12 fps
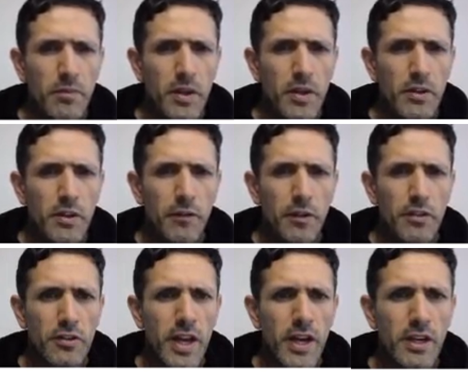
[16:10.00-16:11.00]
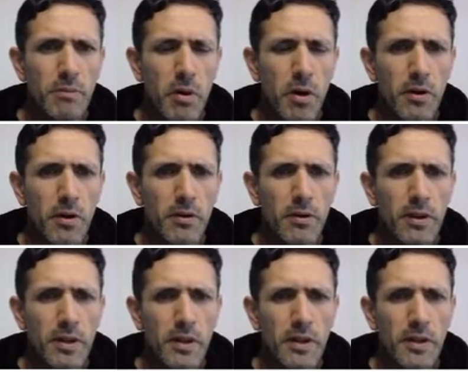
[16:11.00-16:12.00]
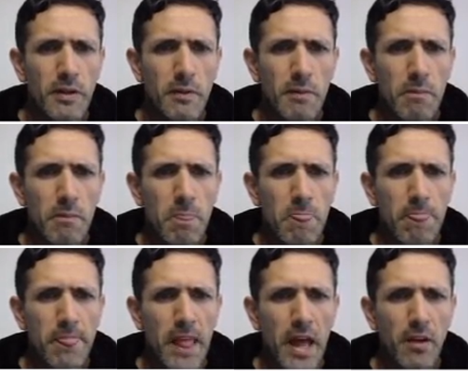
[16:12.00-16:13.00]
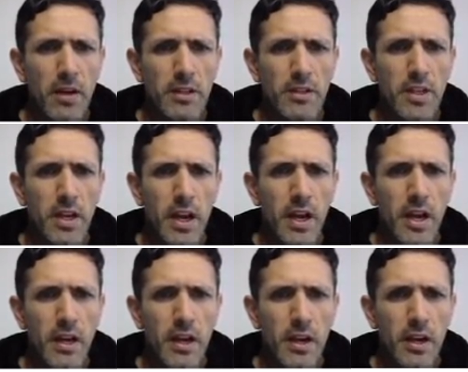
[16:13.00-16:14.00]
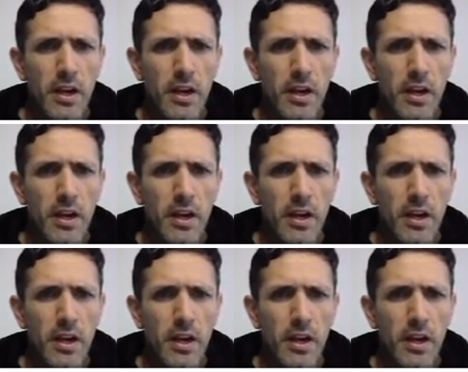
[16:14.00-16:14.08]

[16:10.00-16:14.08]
So for the second part, now let's say